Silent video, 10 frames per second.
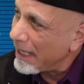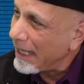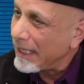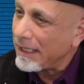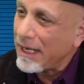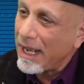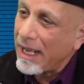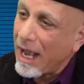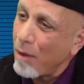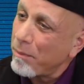and
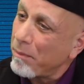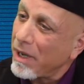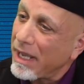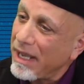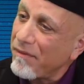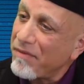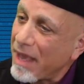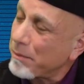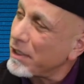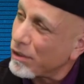help give
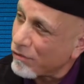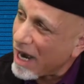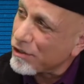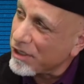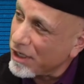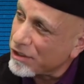them the direction